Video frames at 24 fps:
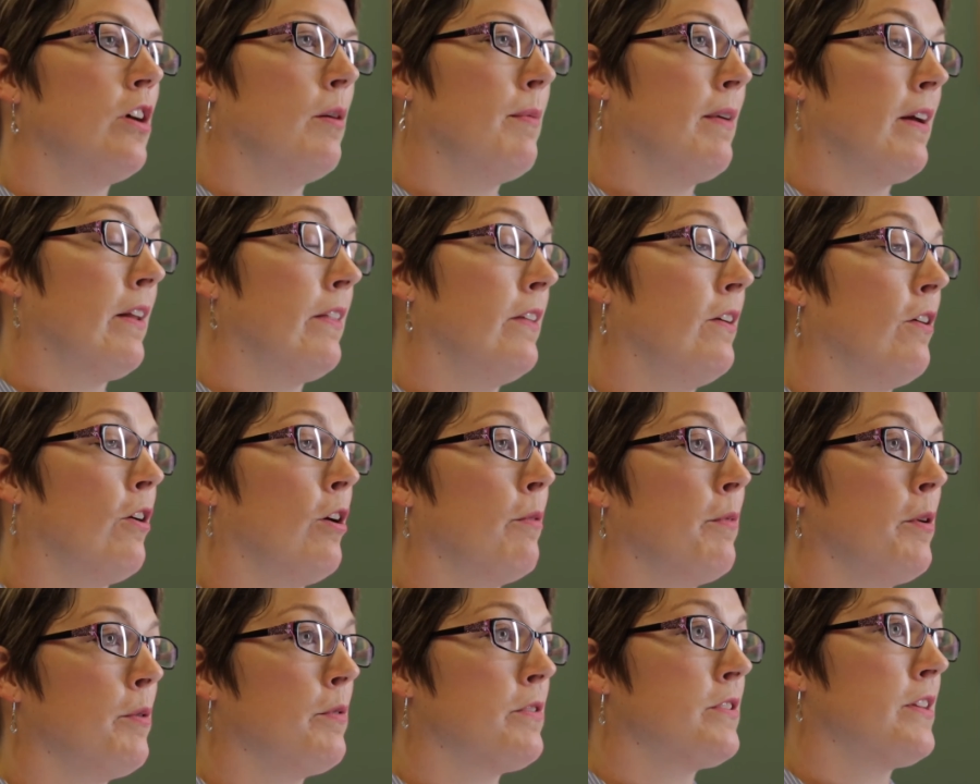job out of the
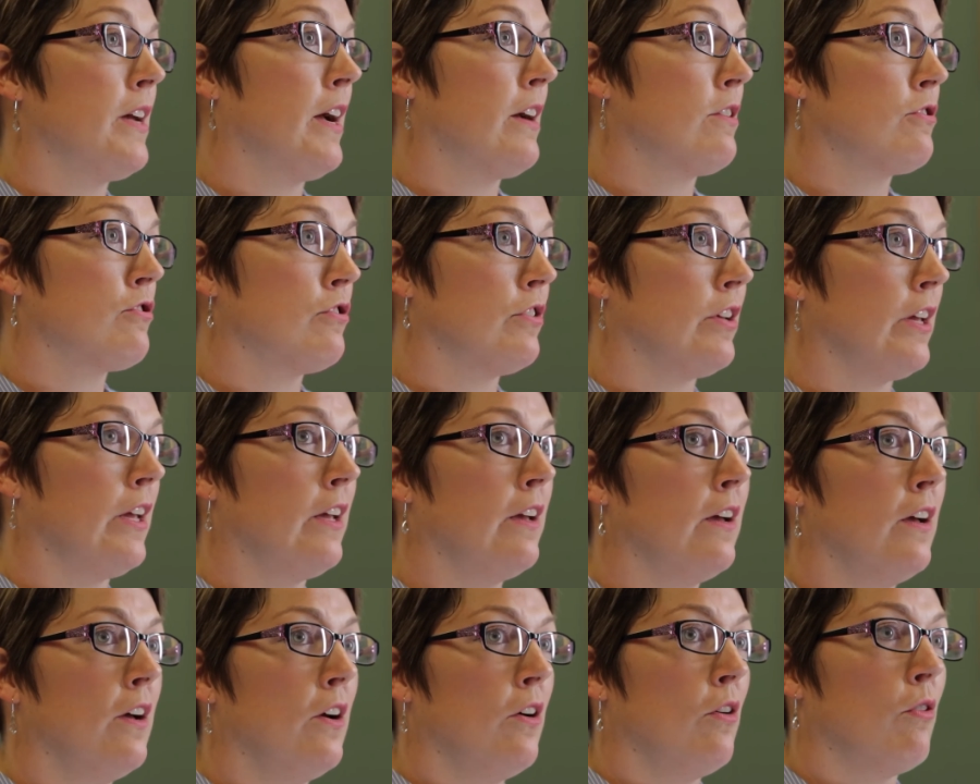Army was actually
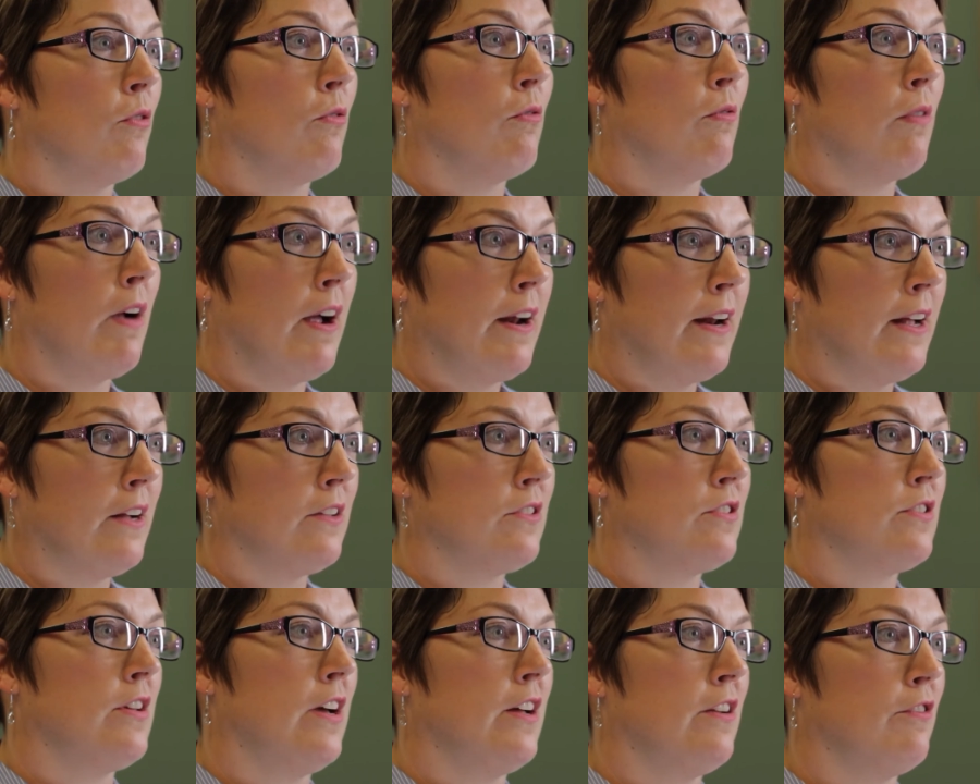right
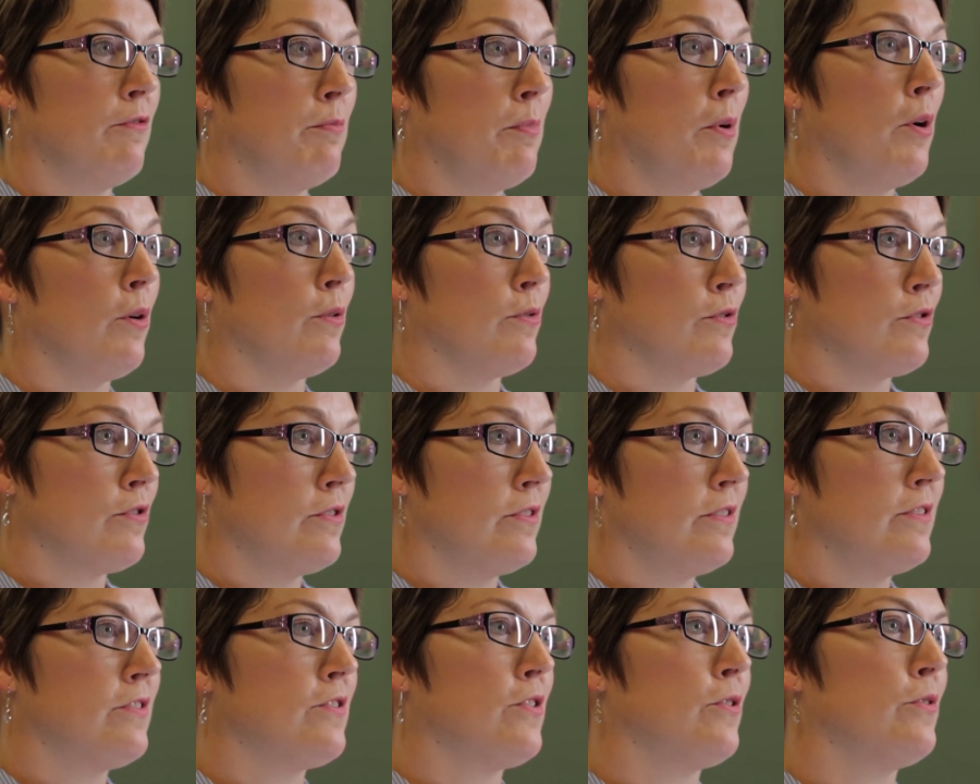outside of
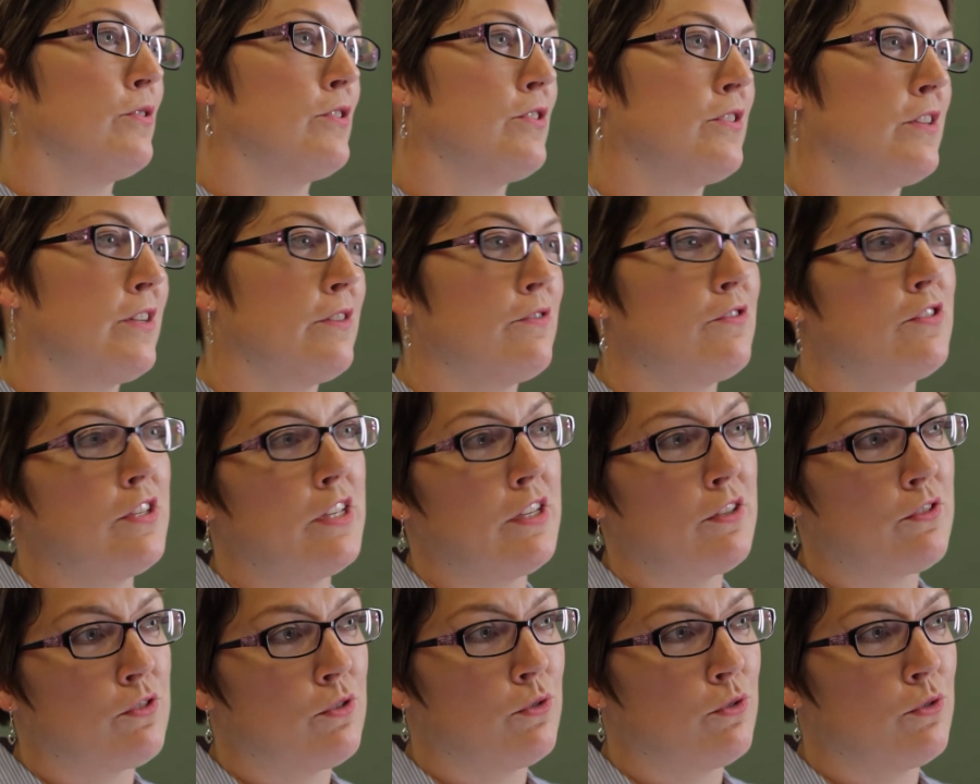post, so instead of seeing